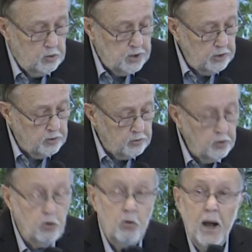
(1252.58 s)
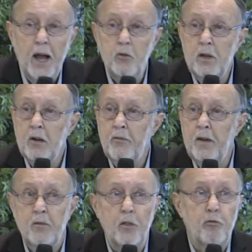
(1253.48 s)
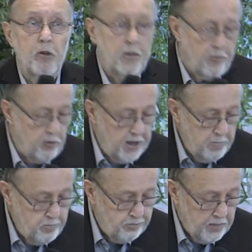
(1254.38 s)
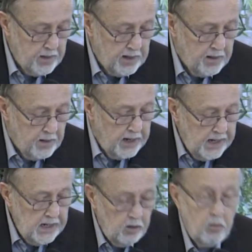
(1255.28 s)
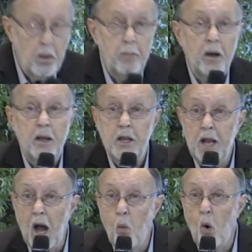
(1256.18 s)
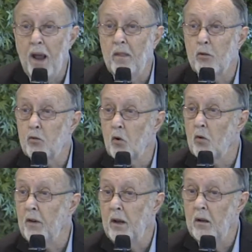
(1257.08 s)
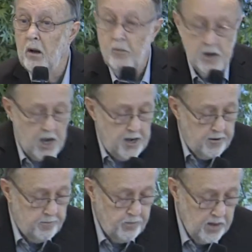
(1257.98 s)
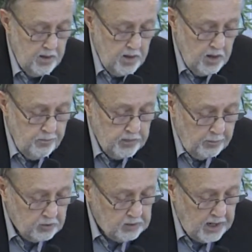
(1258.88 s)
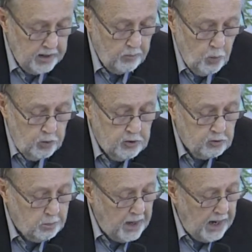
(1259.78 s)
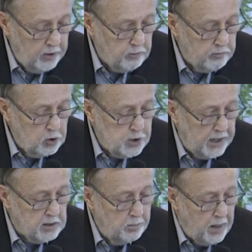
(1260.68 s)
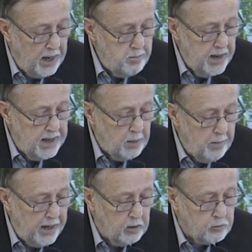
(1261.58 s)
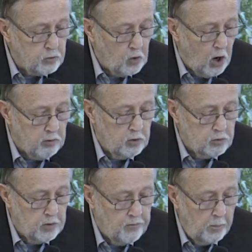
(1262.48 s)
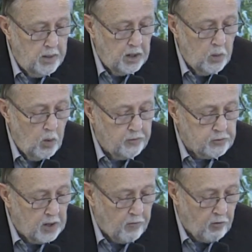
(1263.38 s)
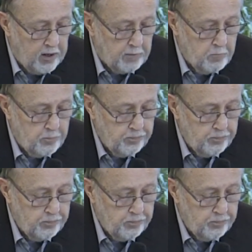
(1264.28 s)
Jesus knew Isaiah 53:3. He, remember, Yahweh, the servant of God, the Messiah, was despised and rejected by men, a man of sorrows and familiar with suffering.